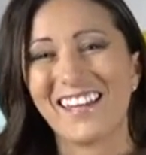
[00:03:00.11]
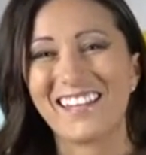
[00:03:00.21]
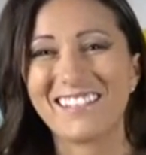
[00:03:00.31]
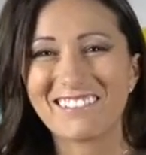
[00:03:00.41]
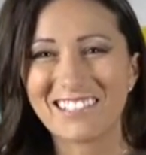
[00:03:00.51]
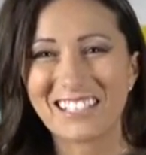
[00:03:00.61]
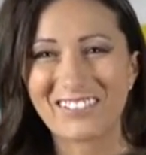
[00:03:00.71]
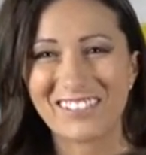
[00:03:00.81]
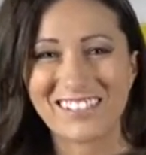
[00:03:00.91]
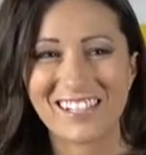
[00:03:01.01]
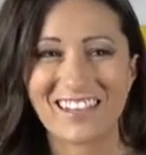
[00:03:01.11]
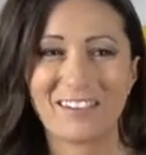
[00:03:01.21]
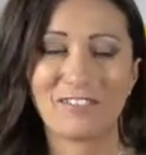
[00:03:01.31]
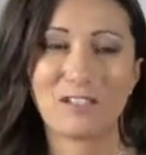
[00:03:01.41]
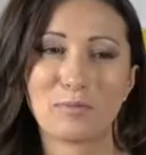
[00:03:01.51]
And you can even say
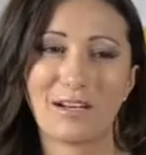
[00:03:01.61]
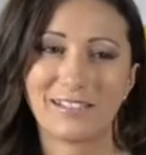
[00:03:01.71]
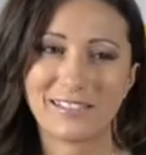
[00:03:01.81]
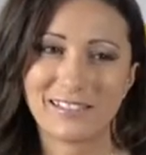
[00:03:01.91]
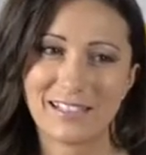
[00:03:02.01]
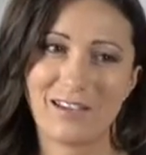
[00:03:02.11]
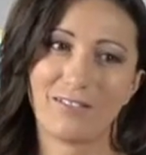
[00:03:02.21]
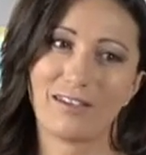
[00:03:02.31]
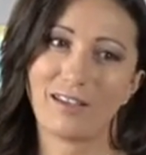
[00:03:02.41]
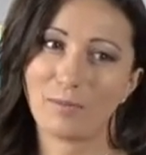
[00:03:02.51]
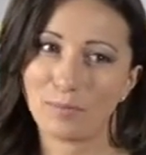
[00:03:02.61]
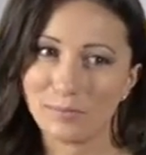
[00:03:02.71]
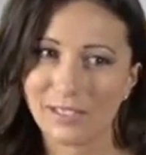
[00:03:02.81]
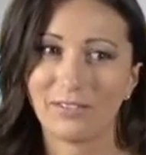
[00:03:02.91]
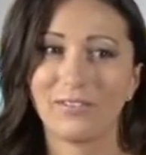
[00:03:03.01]
that practice. Down,
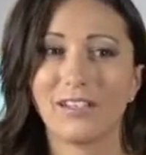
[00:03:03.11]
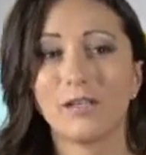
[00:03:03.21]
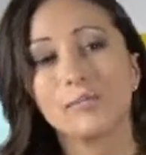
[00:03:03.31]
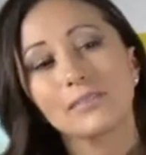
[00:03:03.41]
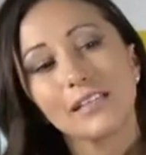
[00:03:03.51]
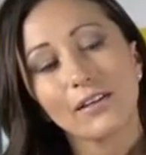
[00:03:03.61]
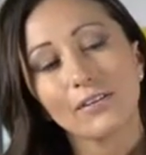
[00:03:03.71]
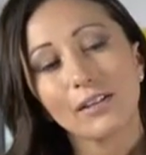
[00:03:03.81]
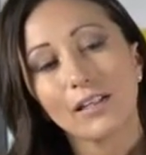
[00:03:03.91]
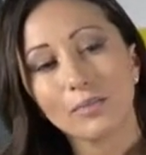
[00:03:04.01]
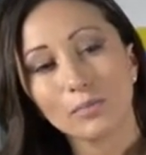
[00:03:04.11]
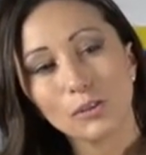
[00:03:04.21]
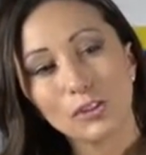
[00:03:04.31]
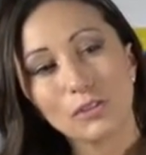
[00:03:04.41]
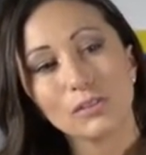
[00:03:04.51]
up, down, up,
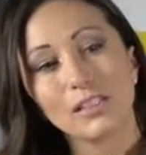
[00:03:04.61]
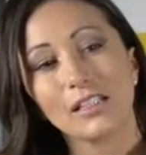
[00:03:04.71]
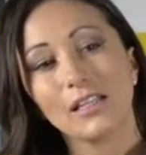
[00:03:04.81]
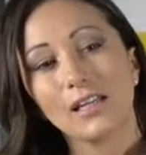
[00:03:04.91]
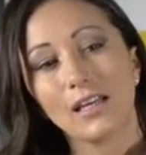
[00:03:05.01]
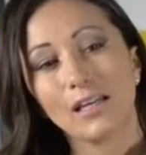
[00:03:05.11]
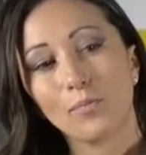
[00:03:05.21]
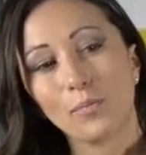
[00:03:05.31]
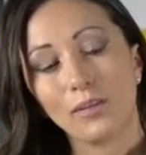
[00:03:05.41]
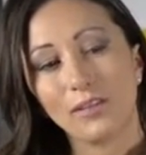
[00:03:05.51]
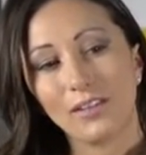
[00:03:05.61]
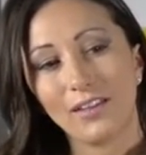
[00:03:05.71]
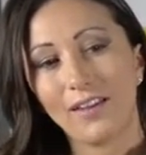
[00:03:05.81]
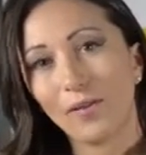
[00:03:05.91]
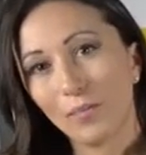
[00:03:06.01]
shoot, up,
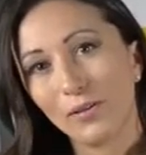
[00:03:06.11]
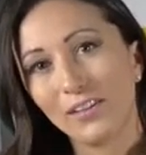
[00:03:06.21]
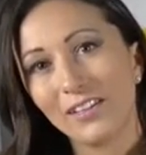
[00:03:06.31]
up.